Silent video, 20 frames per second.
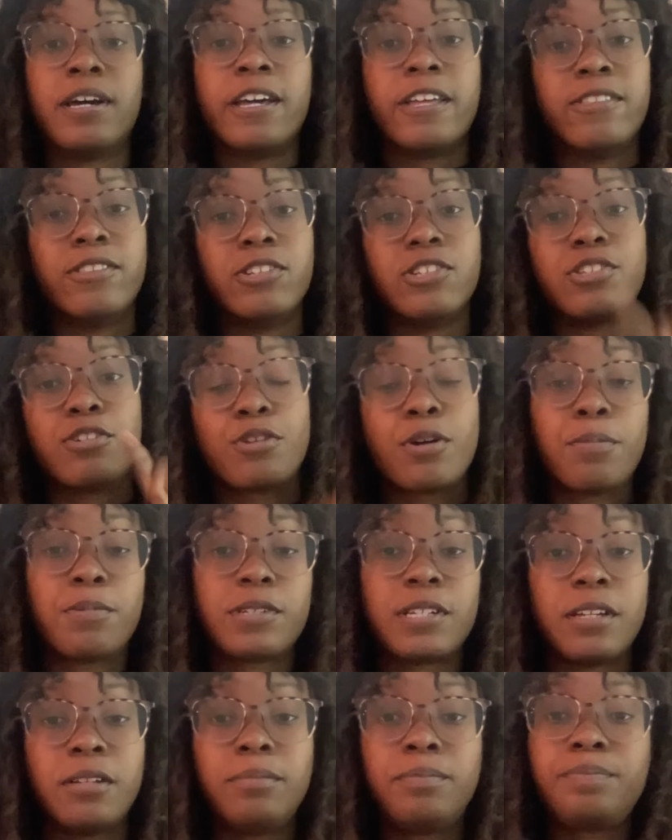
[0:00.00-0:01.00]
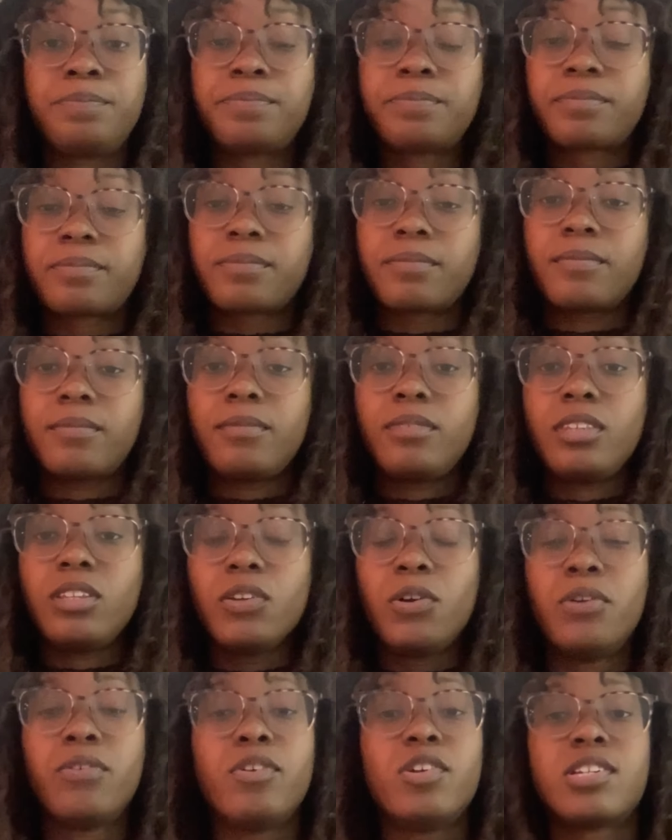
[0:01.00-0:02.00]
in the description,
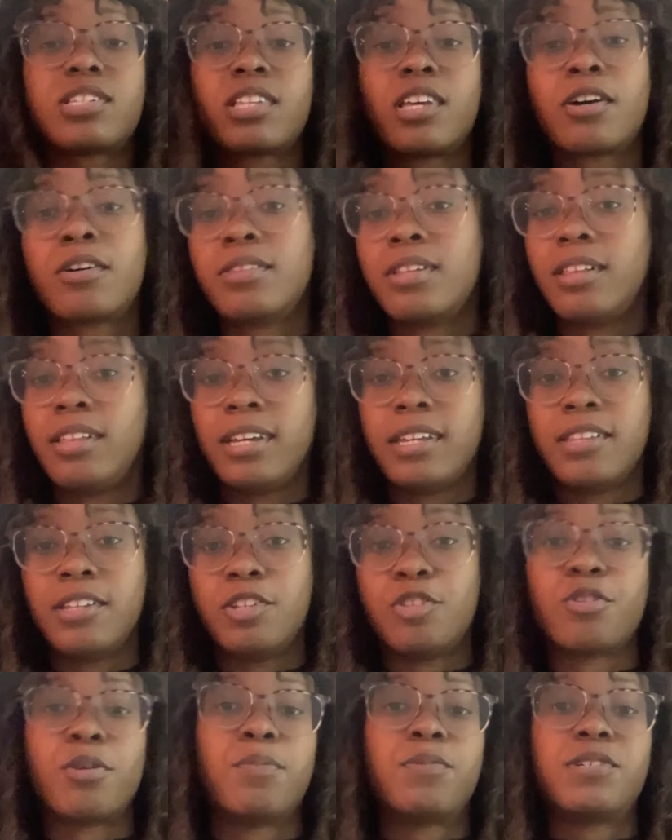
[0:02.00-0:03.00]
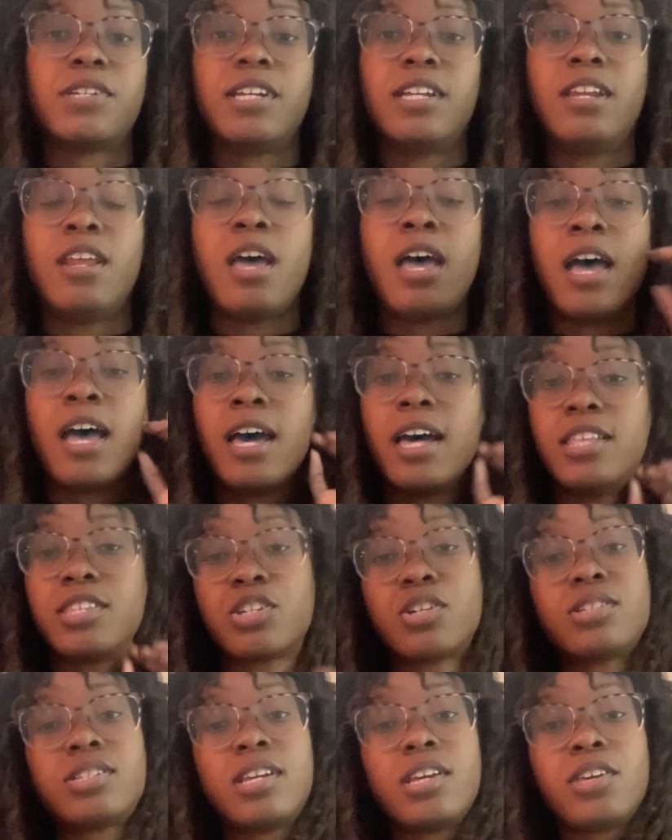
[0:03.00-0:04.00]
if you just click on the link in the description, it's
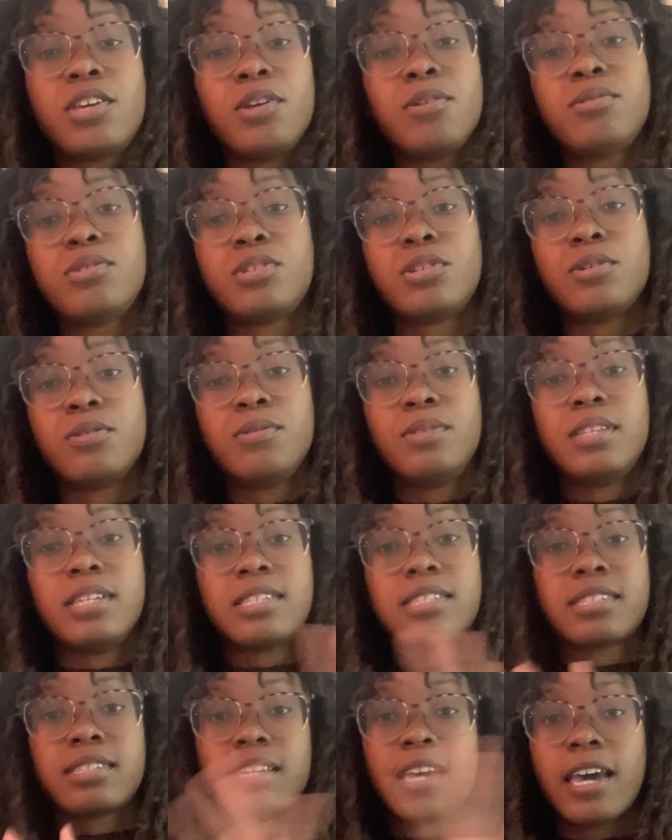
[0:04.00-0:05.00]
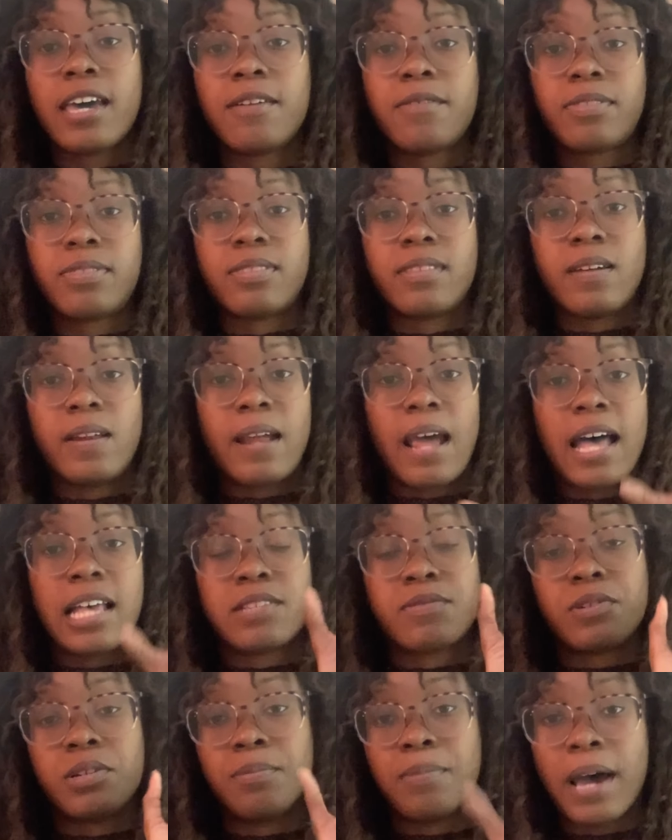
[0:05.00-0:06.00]
going to take you to this site that
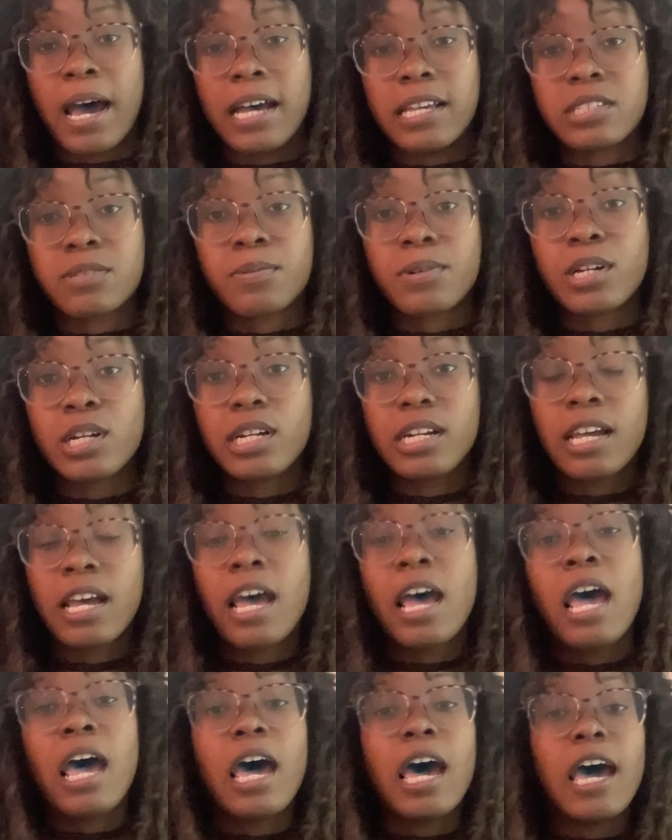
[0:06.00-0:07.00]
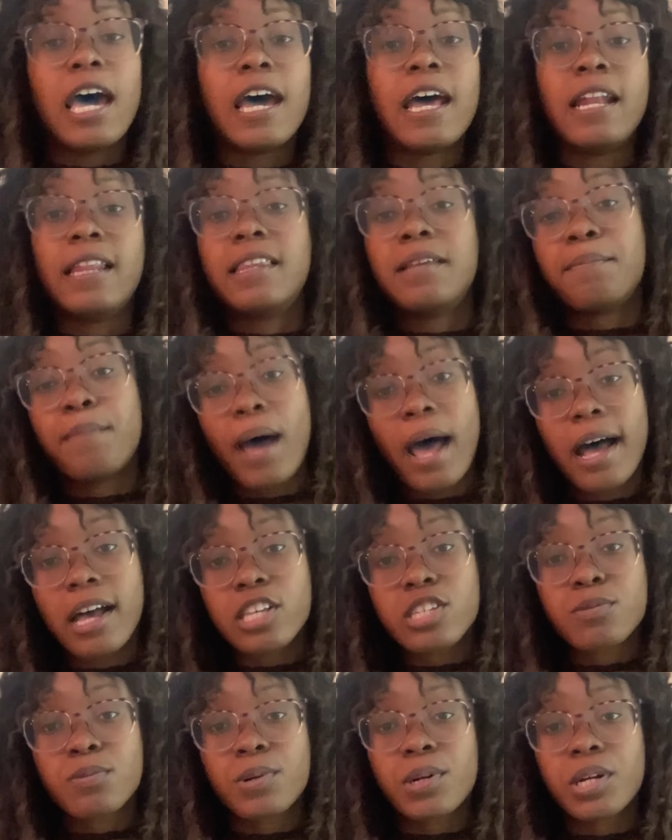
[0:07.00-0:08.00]
asks for a password. And the
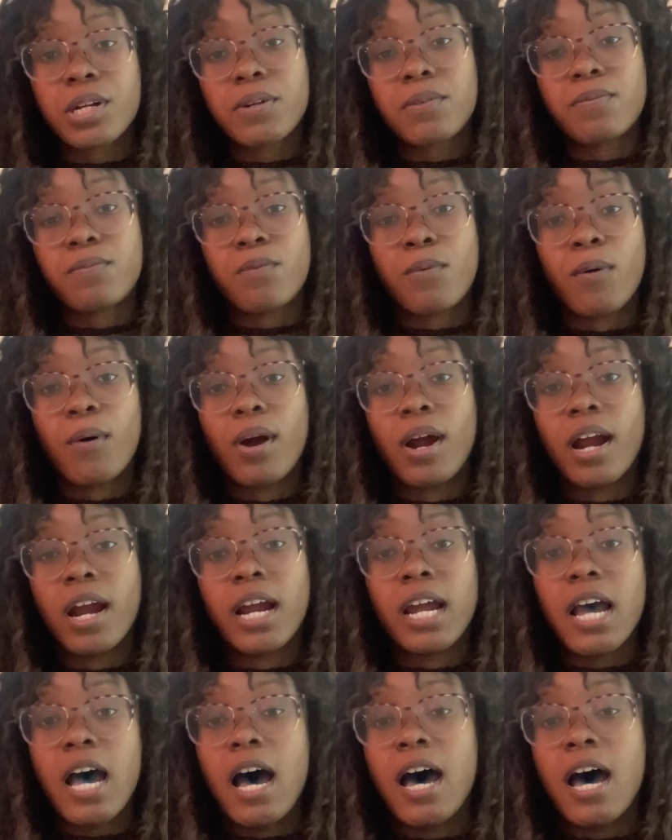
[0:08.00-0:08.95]
password for